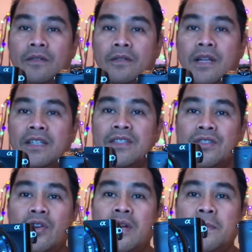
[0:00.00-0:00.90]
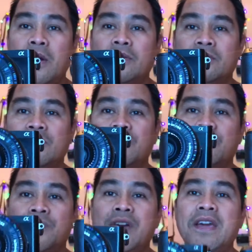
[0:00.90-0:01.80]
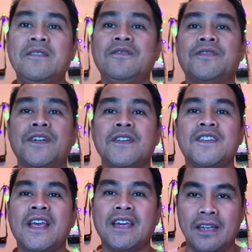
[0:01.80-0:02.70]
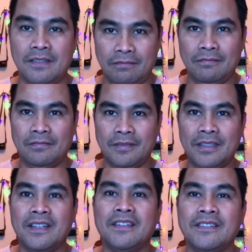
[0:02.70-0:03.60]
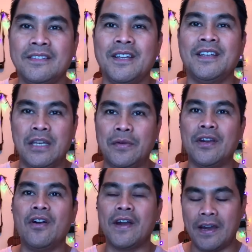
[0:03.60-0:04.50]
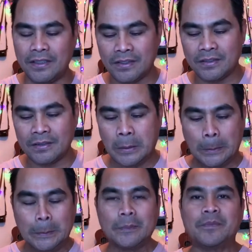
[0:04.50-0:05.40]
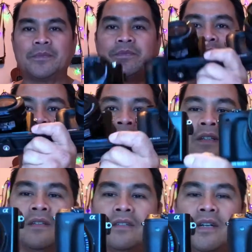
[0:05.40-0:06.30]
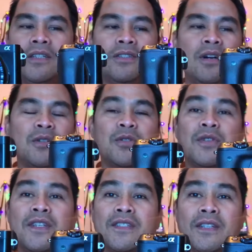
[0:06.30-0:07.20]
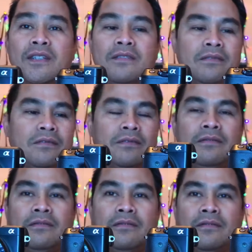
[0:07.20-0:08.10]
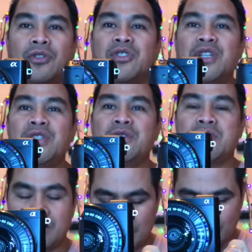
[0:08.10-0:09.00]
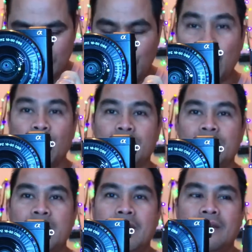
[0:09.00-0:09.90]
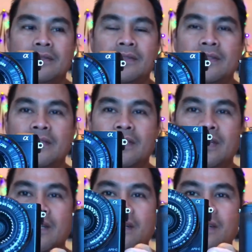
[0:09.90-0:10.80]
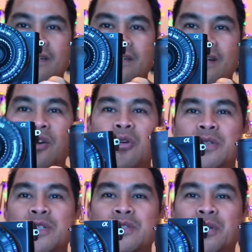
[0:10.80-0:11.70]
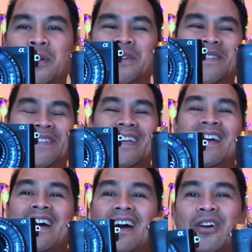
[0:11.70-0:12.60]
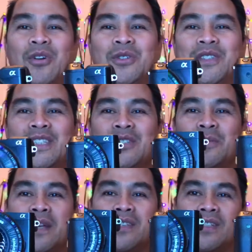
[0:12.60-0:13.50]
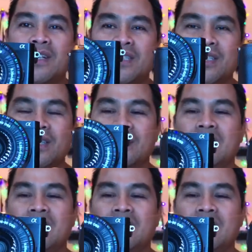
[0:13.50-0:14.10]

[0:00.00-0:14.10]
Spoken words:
Let's talk about frame per second. Here we go guys. I don't know how to test the continuous shot, but according to my search,